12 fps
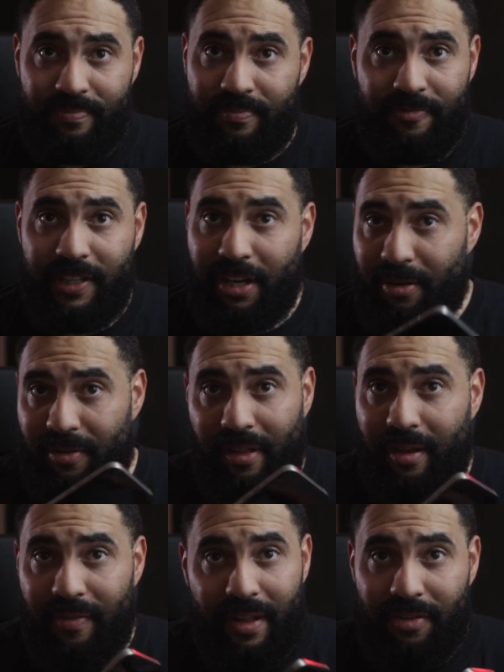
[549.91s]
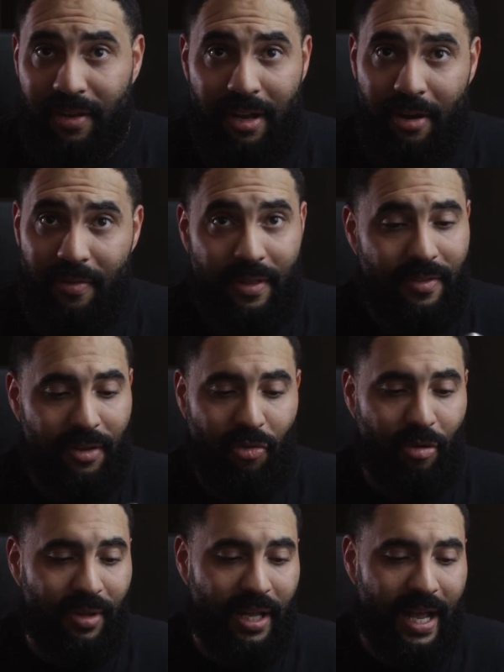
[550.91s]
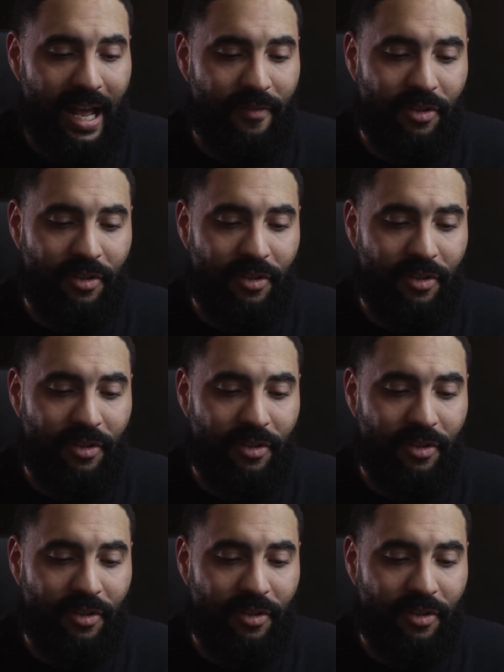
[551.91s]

flicker thing that's here that they normally have.